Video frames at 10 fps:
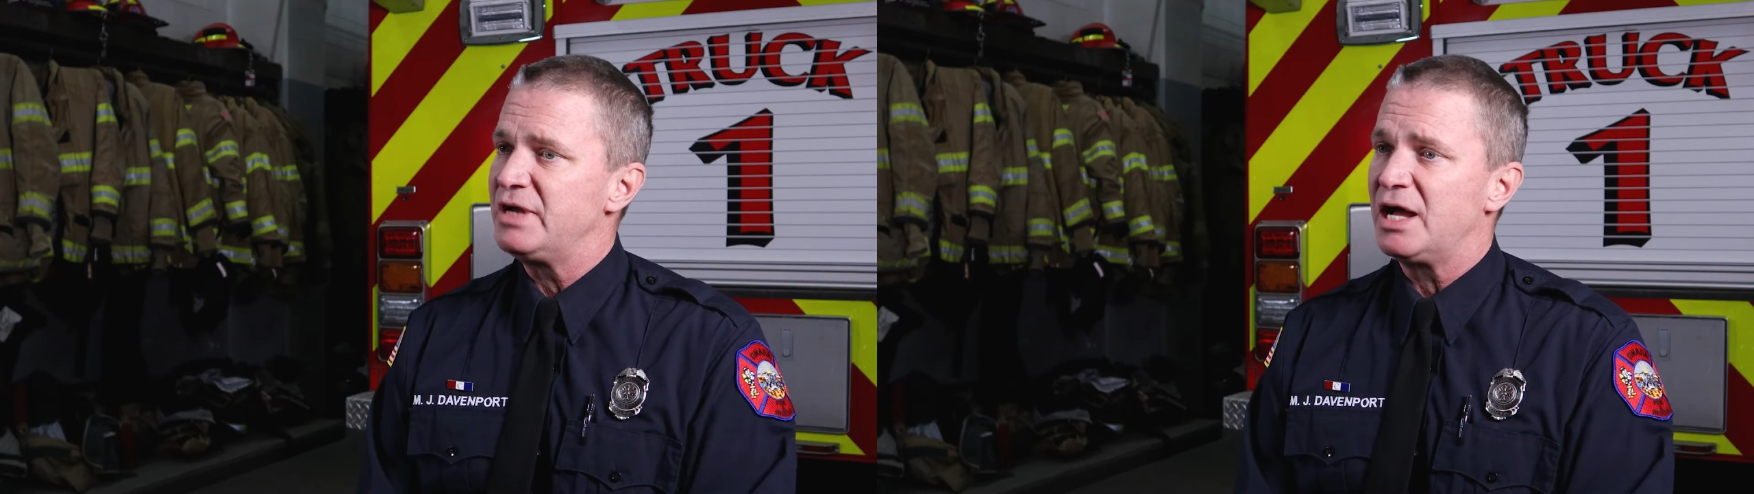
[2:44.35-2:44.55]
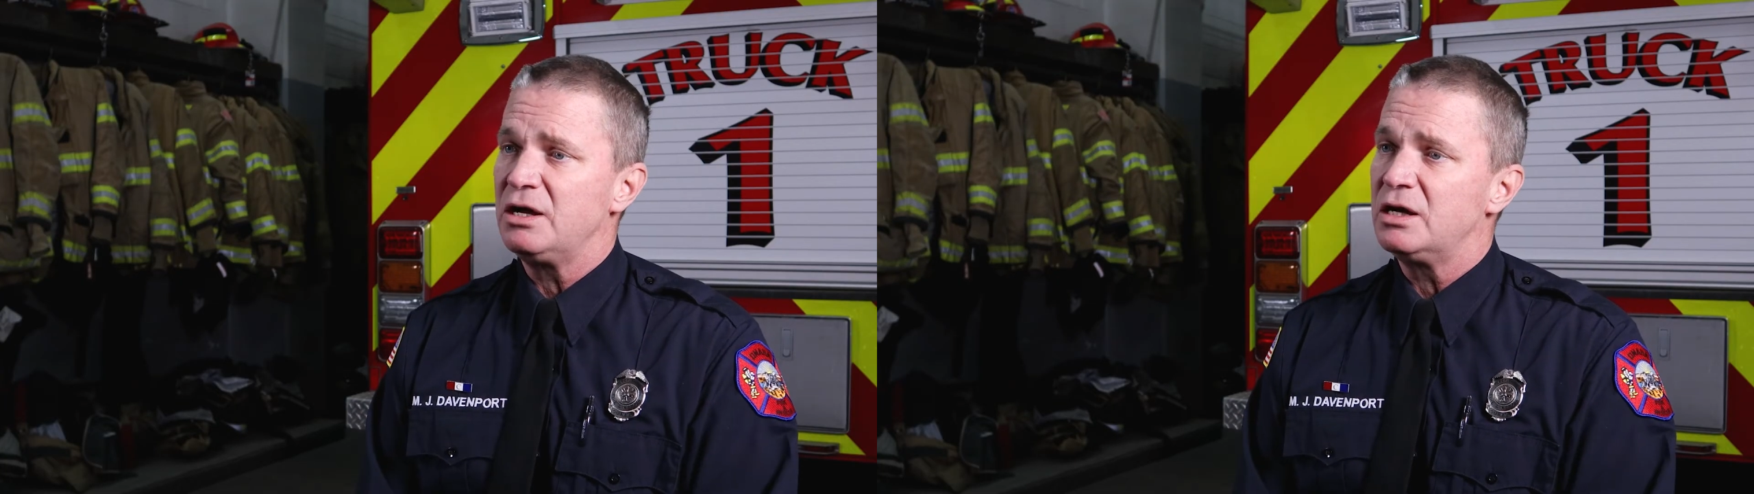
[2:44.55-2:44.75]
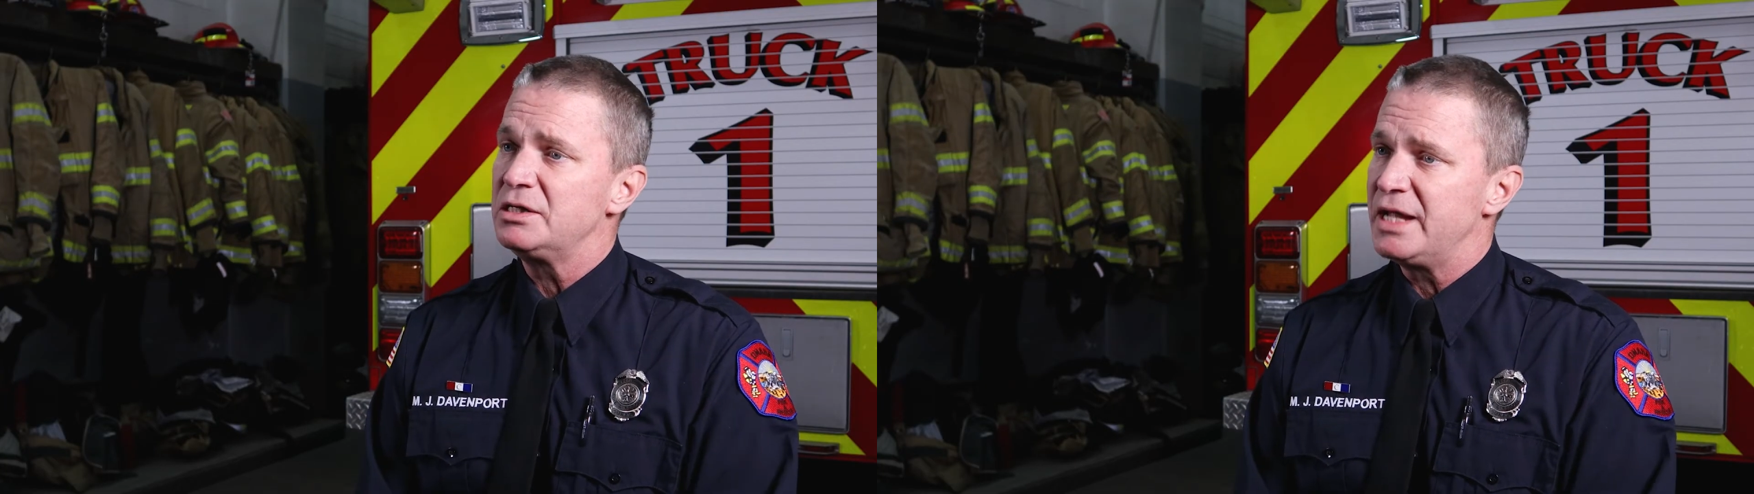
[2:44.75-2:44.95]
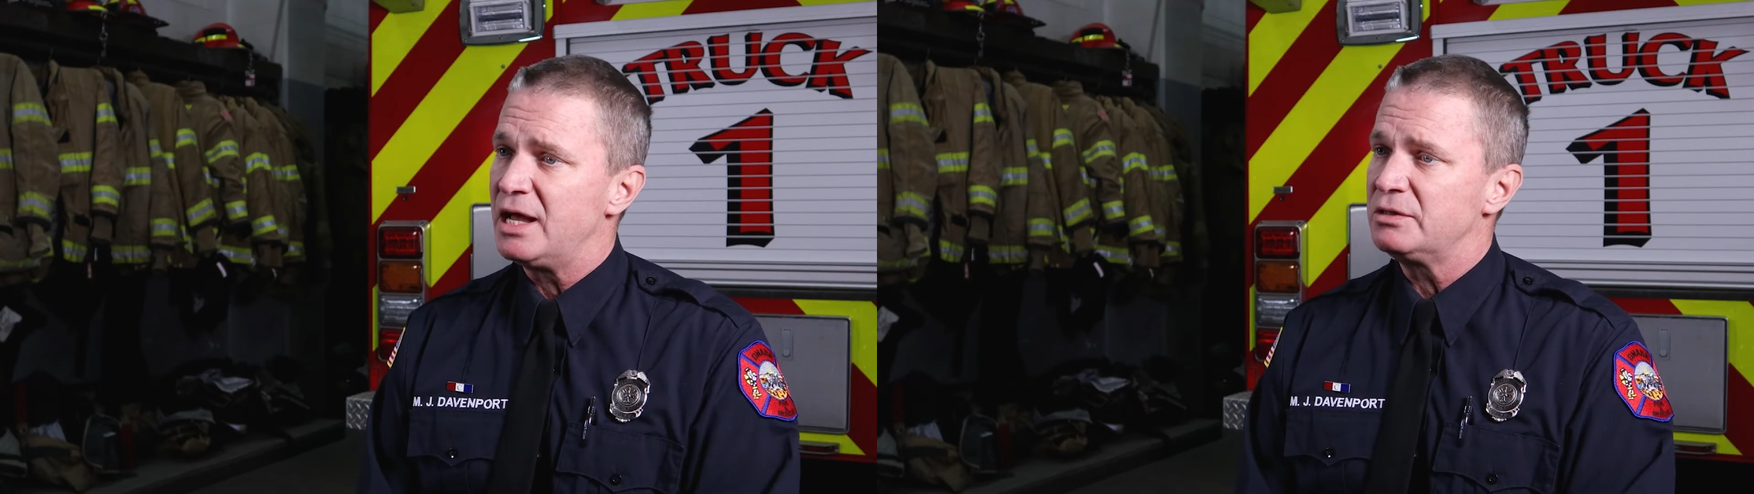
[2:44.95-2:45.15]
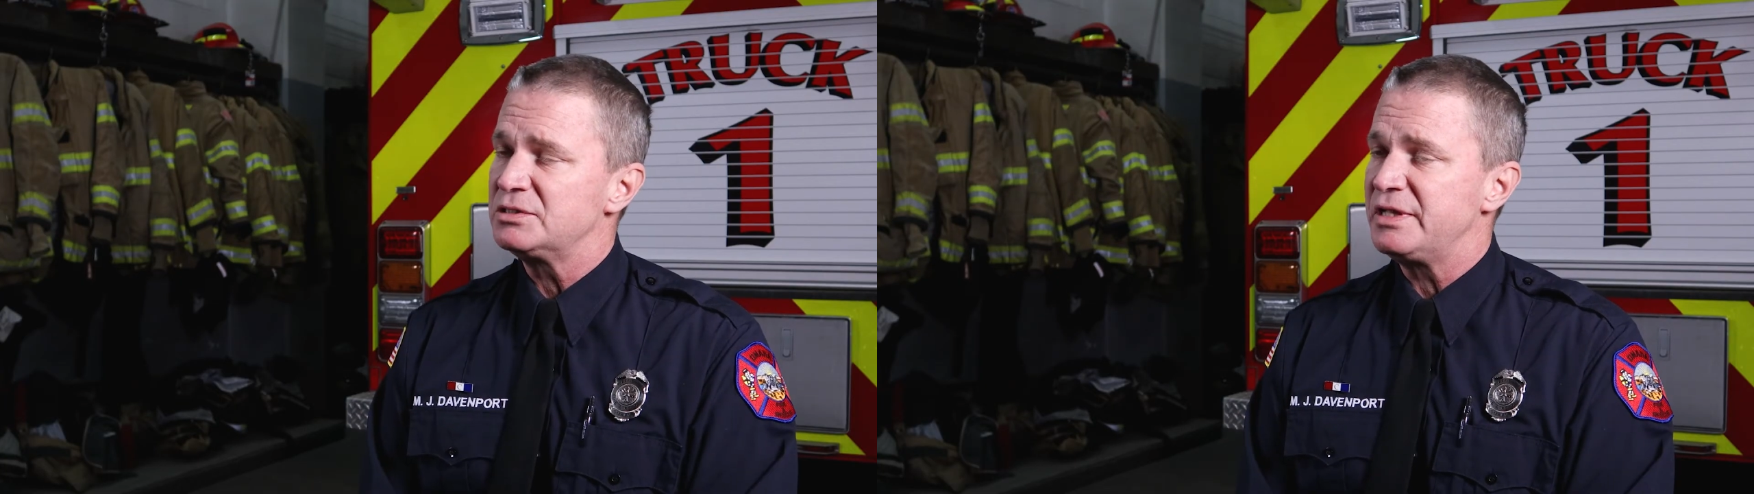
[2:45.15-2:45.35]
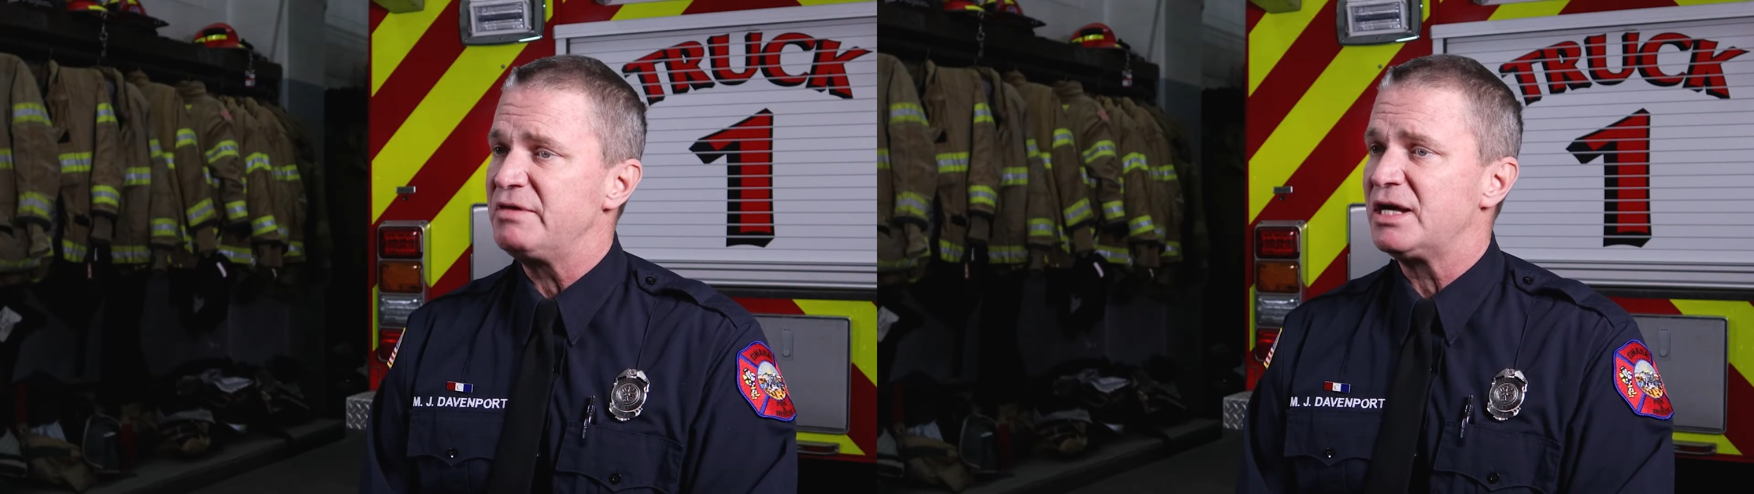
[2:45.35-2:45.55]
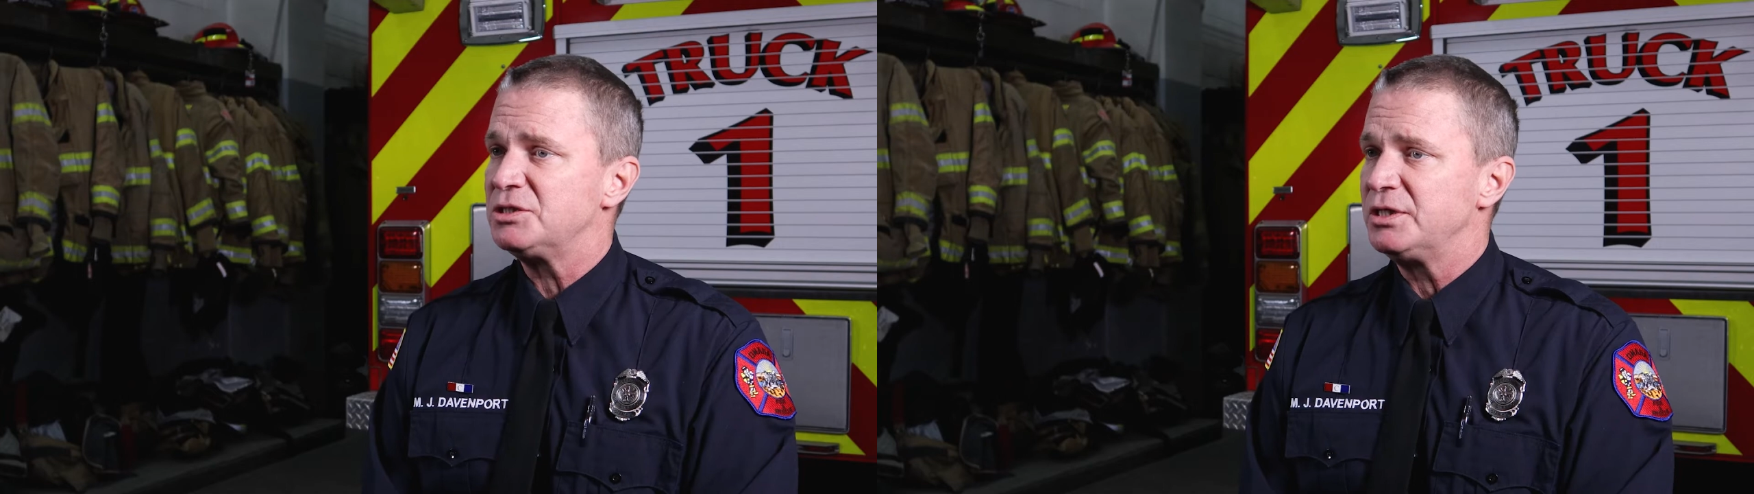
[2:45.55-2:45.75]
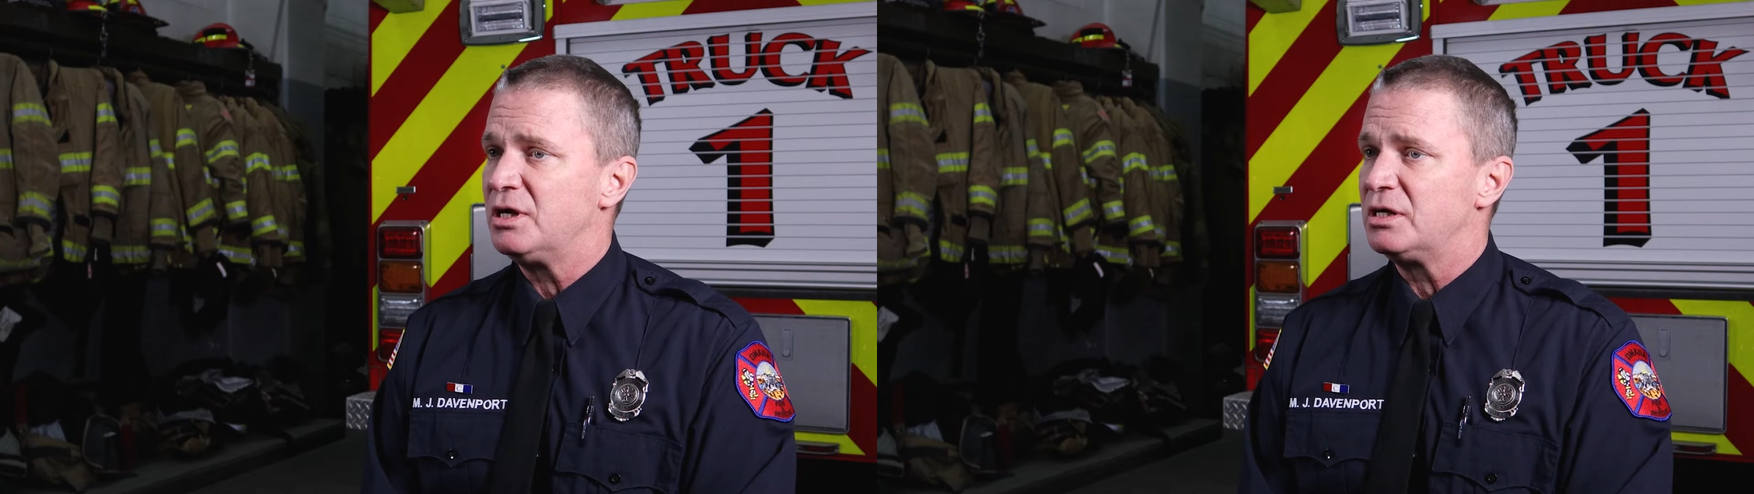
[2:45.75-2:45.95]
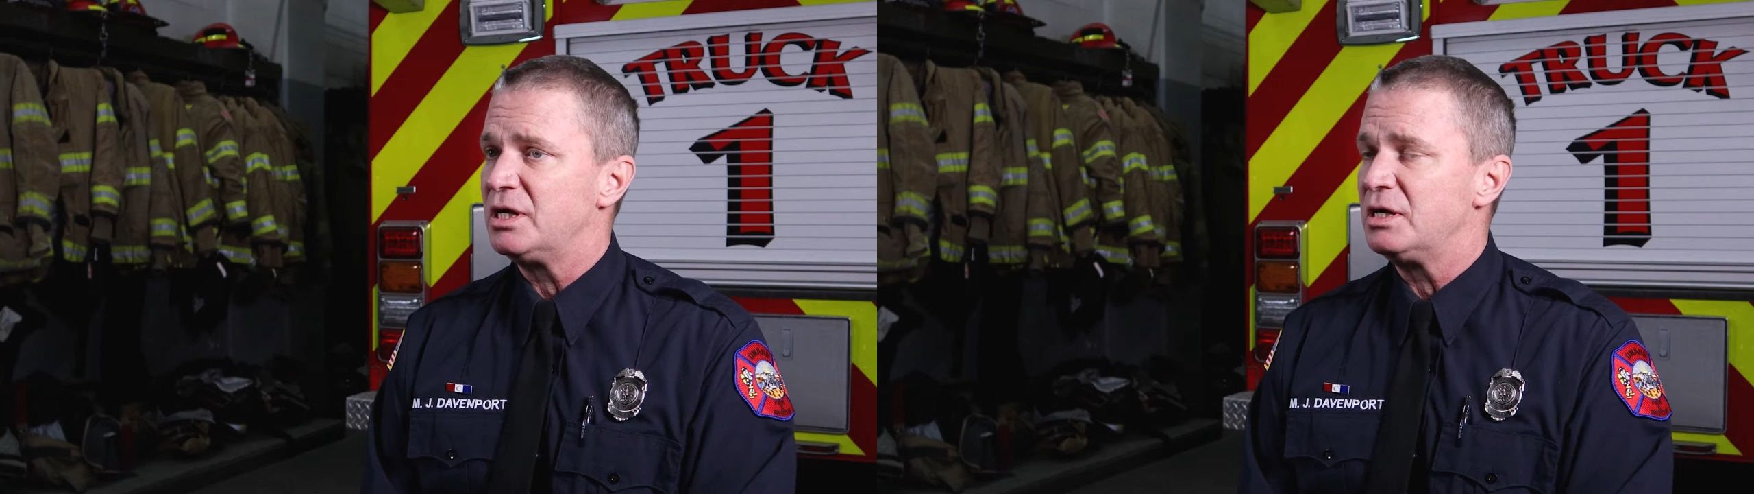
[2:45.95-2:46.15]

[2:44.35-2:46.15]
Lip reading: not gone down, they've actually gone